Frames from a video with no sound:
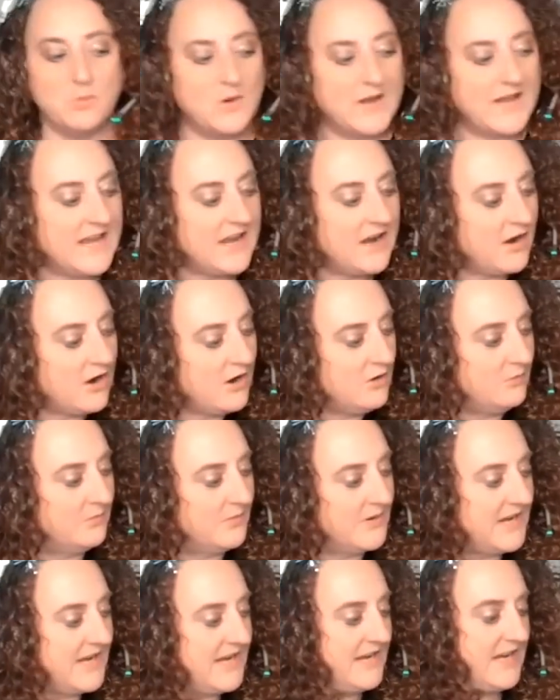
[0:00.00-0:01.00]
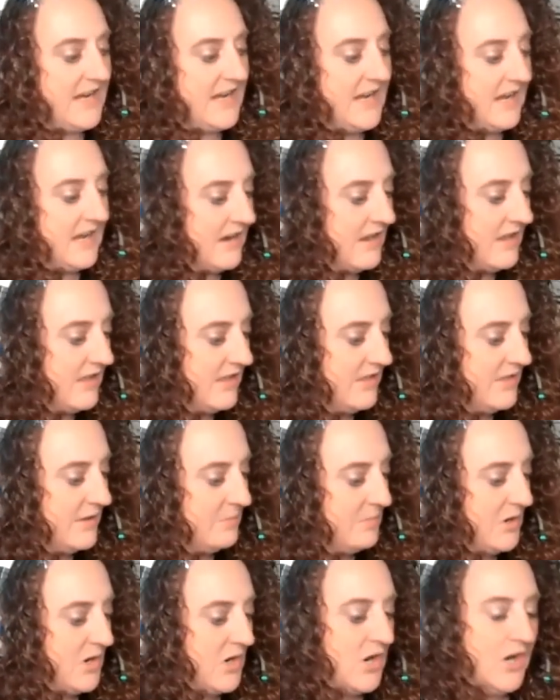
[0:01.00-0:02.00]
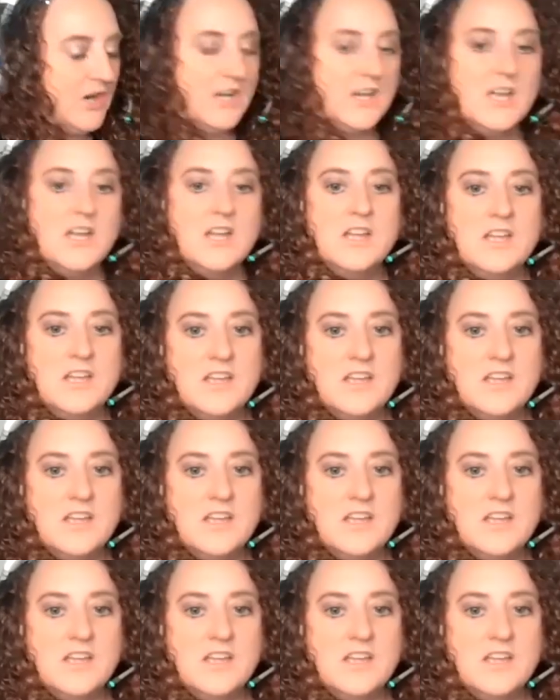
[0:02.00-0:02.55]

we are reading the book,